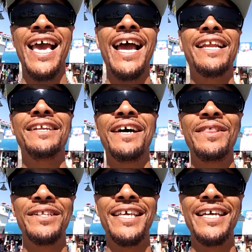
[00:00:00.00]
And
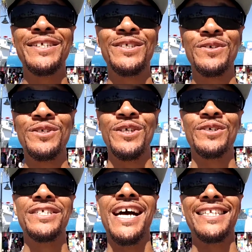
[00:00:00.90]
another thing, too, you know,
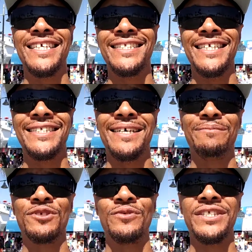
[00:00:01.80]
Deontay said
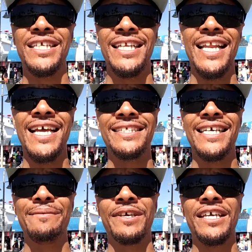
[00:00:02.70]
something, too. He said last
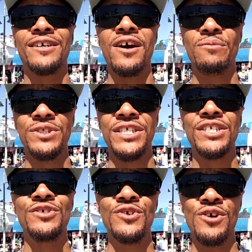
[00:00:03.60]
time King Kong was in
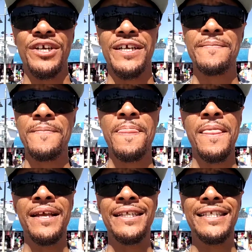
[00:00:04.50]
New York,
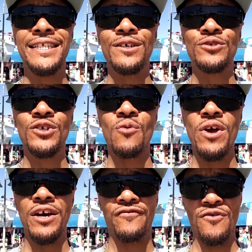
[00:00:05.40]
it didn't go so
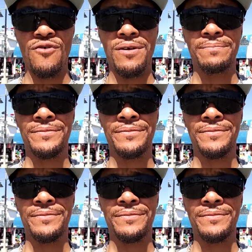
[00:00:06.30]
well for him.